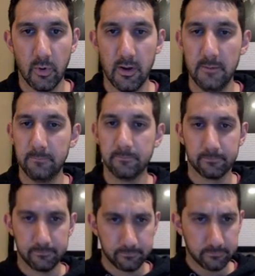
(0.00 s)
Okay.
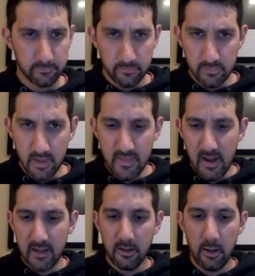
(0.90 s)
And then
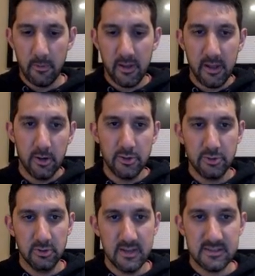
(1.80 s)
I can come in here and
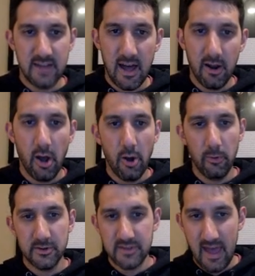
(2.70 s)
do list dot, oh,
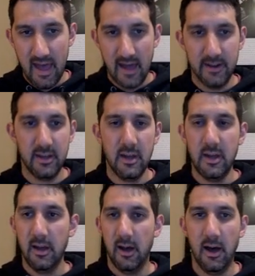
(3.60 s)
there's add.
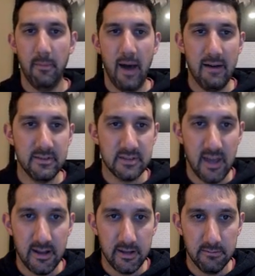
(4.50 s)
Um, obviously
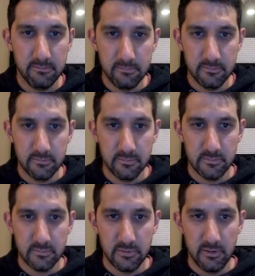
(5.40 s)
I didn't,
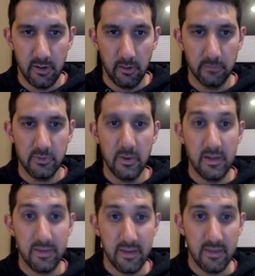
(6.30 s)
you know, do
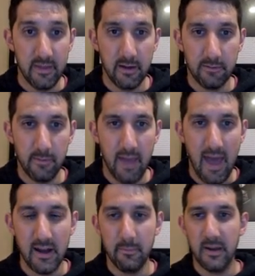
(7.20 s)
anything in there for my
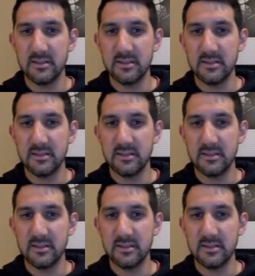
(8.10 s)
add and my